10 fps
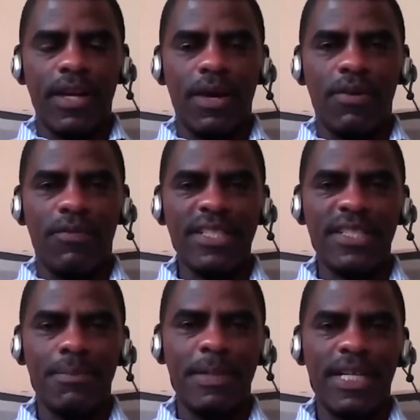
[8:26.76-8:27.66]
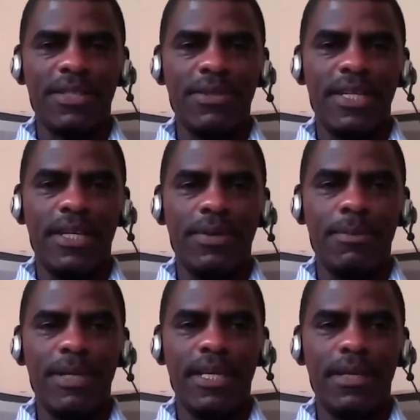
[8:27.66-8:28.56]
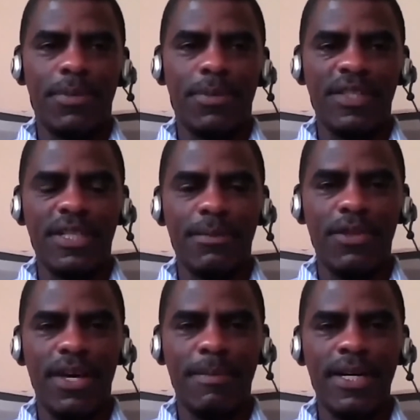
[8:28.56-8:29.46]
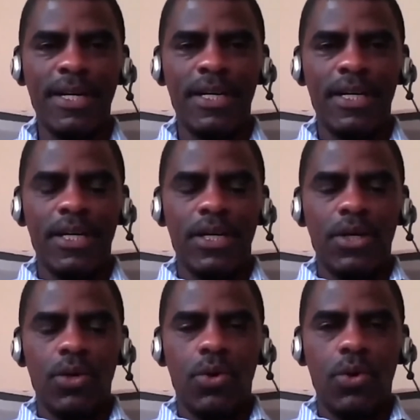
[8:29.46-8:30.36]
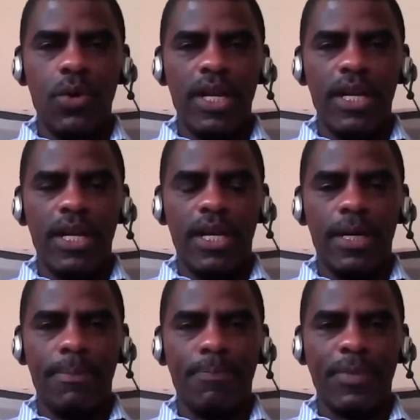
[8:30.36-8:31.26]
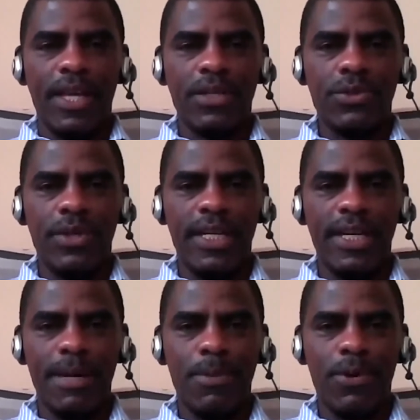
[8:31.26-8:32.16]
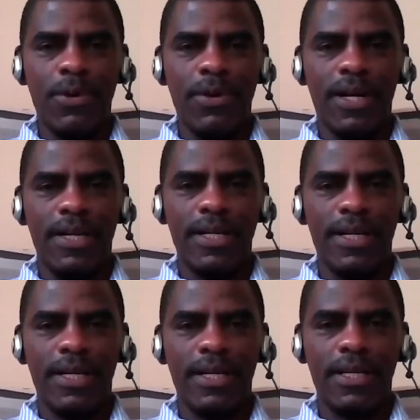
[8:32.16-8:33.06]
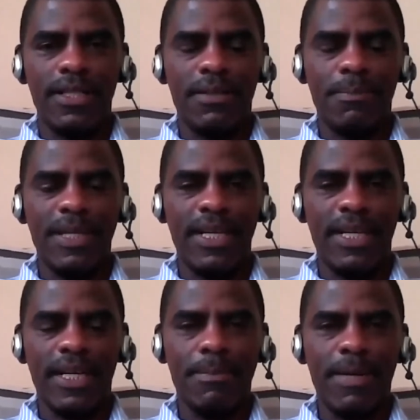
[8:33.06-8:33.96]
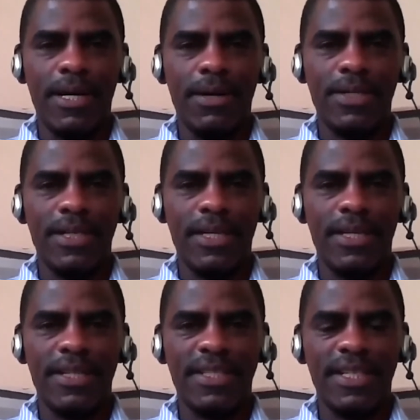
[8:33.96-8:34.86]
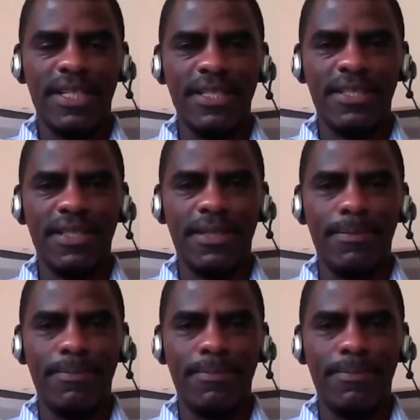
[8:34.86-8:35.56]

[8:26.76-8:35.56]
our first speaker today will be Professor Mudhama, who will actually double and speak about the status